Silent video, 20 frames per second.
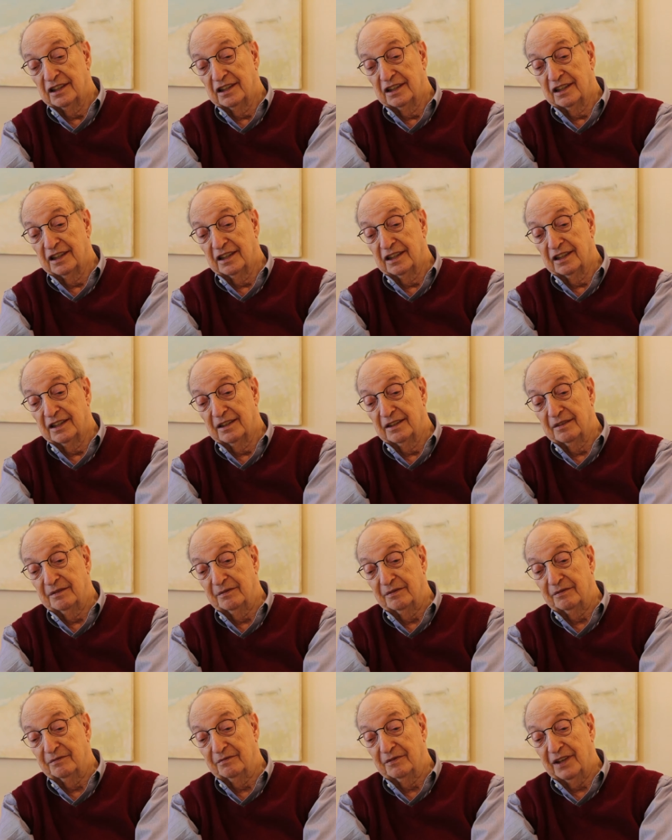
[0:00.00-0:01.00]
uh,
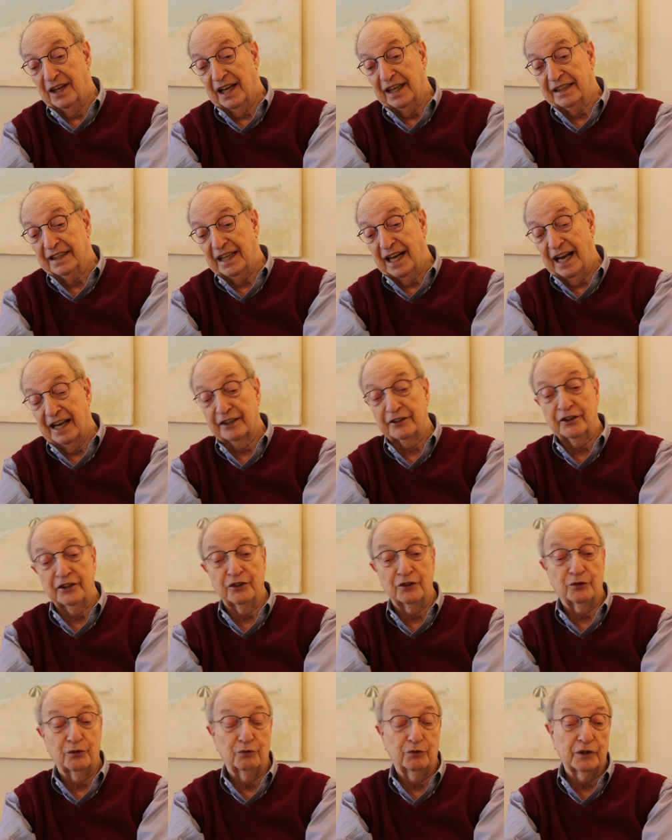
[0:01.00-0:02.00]
I
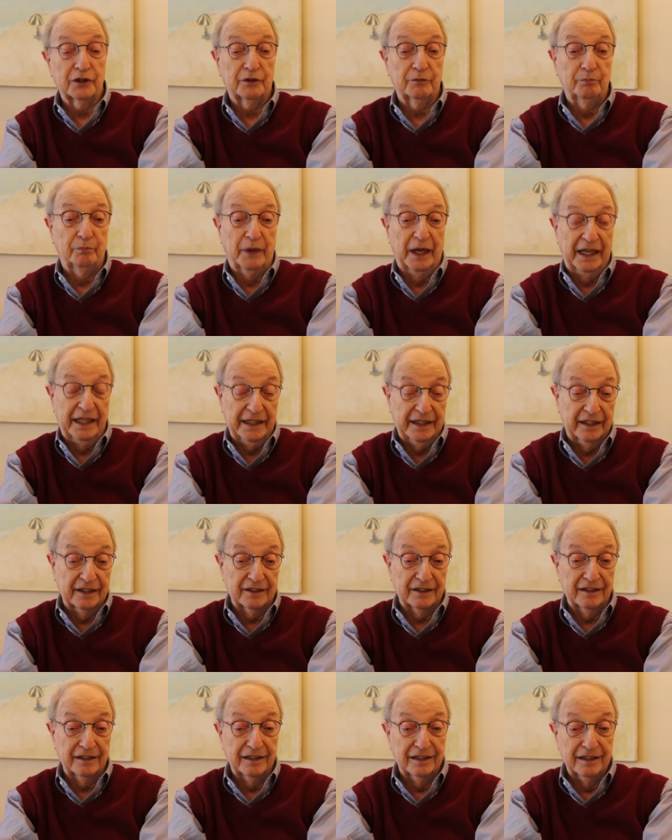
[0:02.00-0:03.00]
argued with
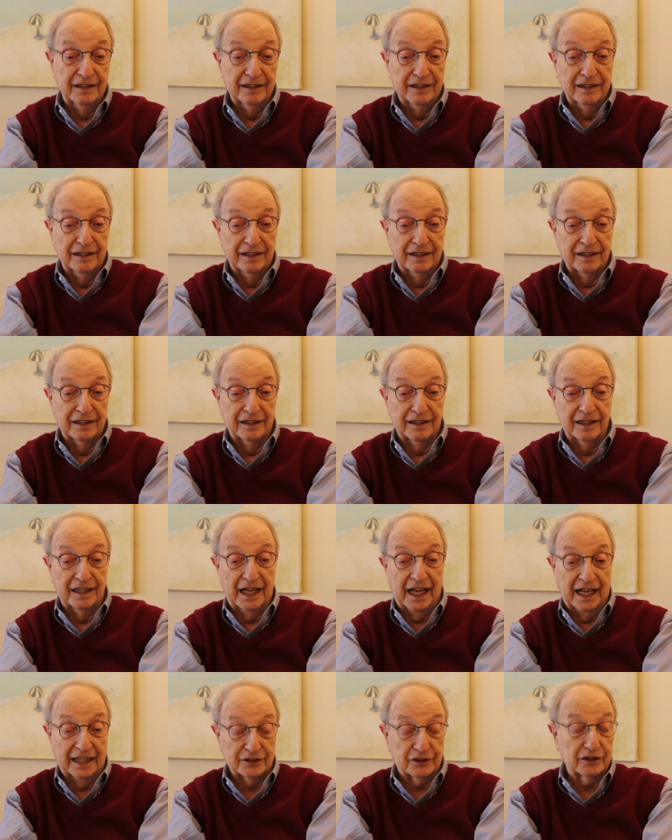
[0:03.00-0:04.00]
Begin uh,
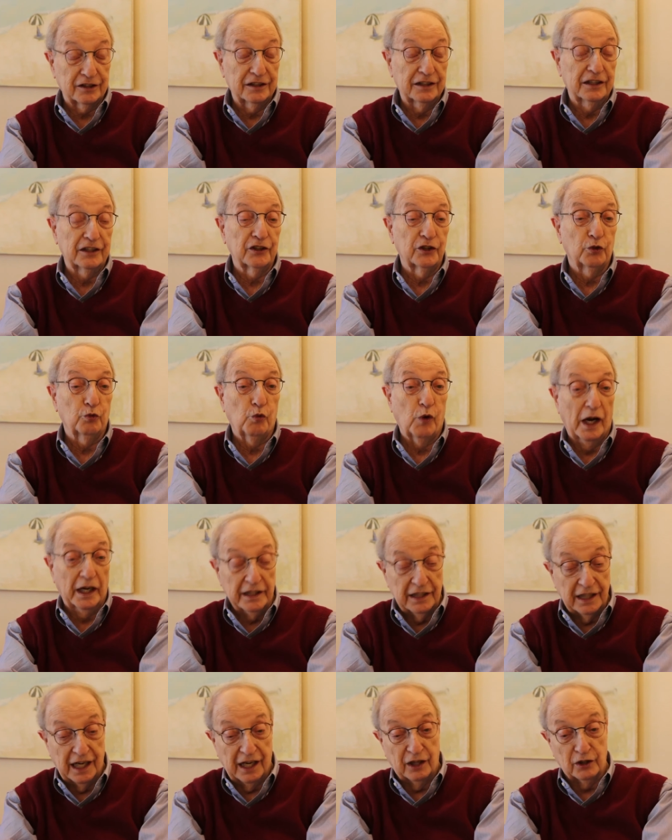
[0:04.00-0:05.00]
actually in the
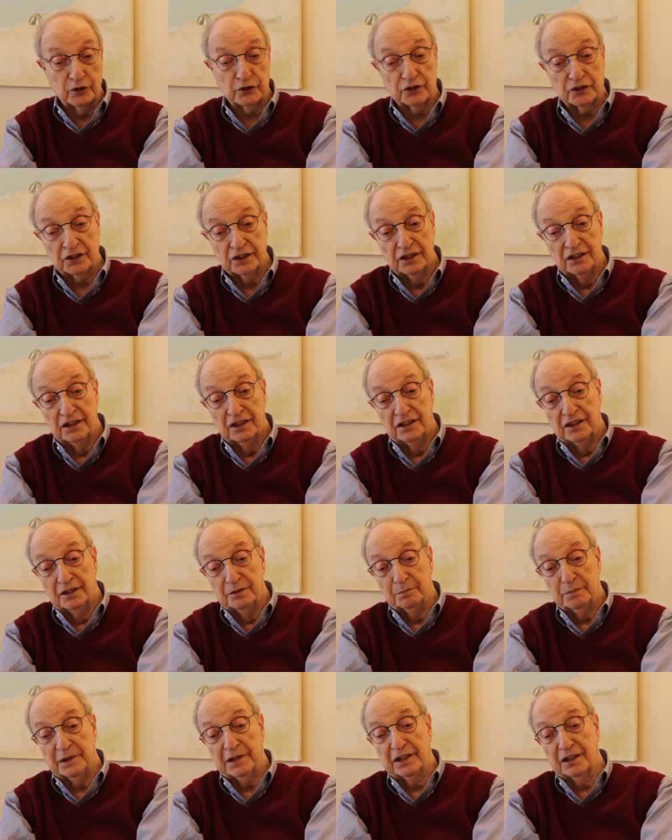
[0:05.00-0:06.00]
White House
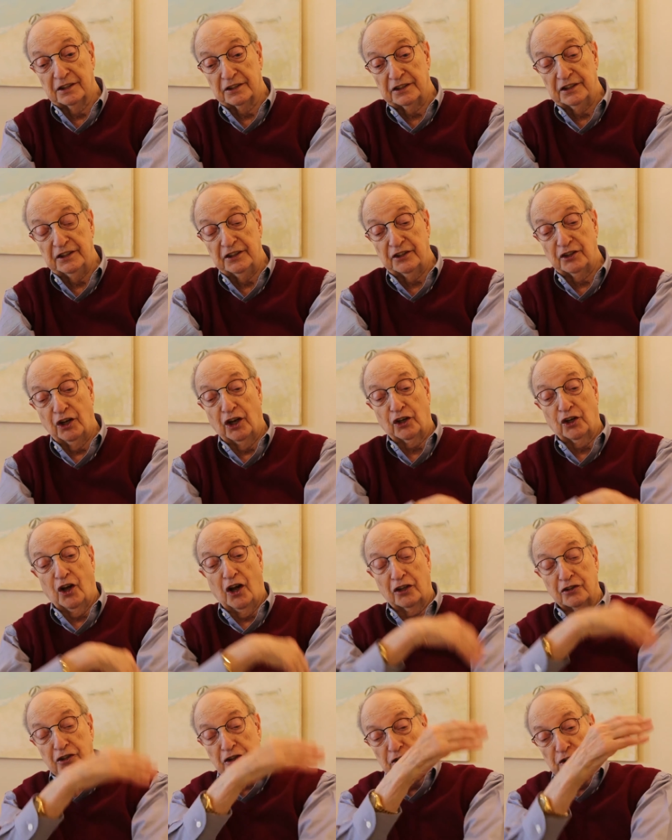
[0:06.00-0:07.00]
because he thought
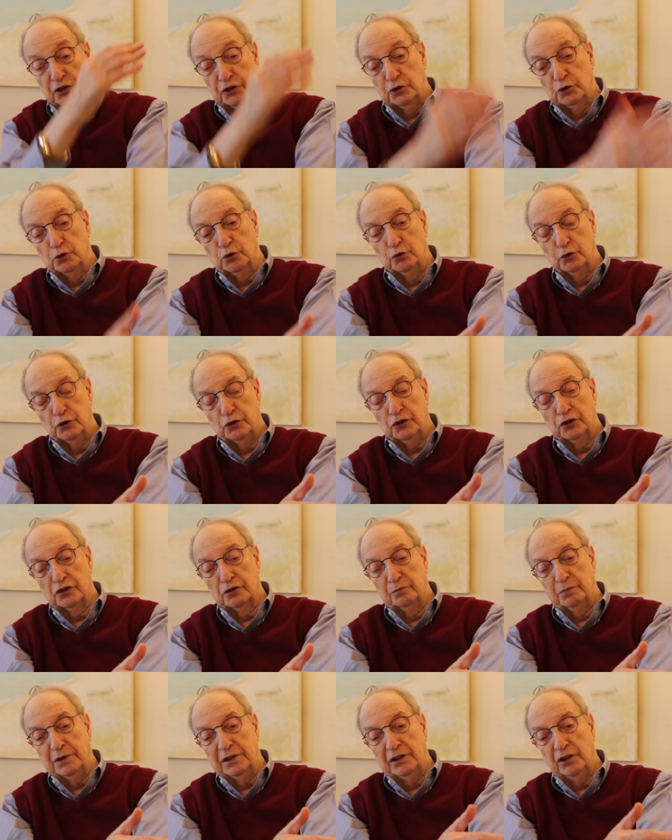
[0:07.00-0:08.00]
all the Jews
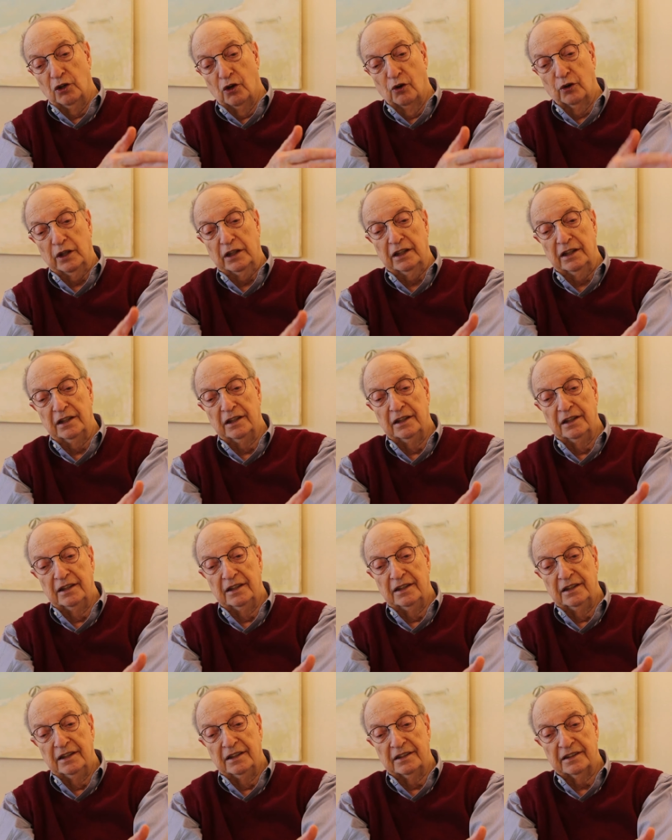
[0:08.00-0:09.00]
should be going
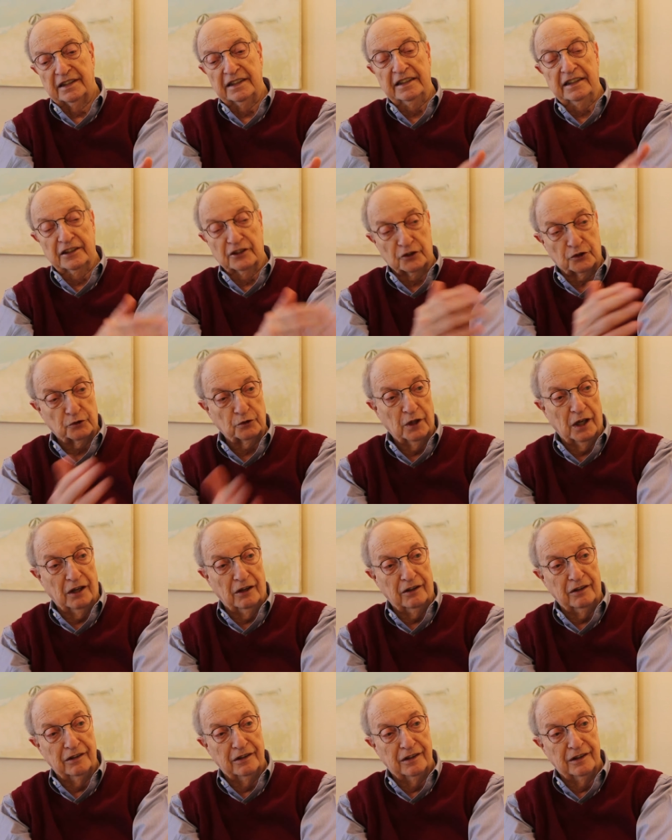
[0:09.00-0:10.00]
to
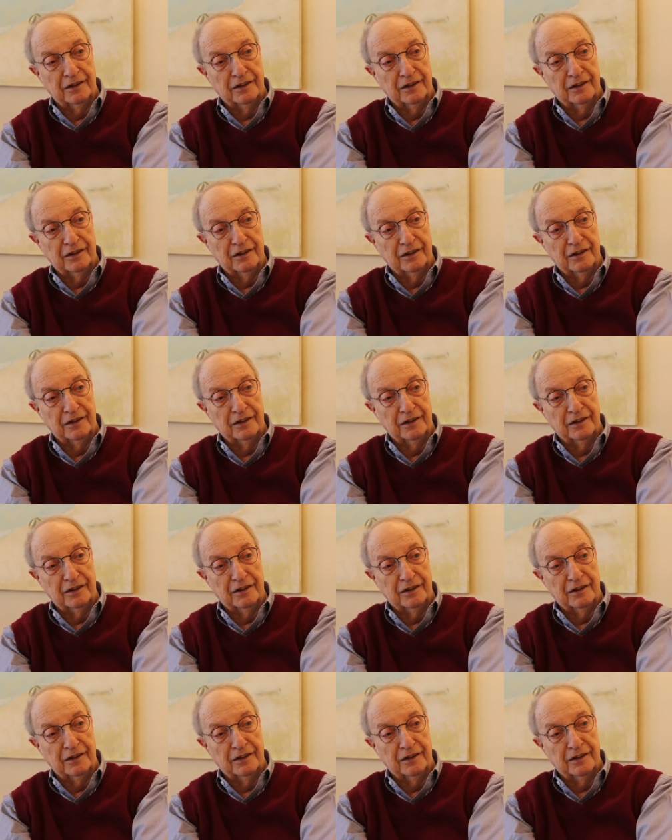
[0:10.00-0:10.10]
Israel.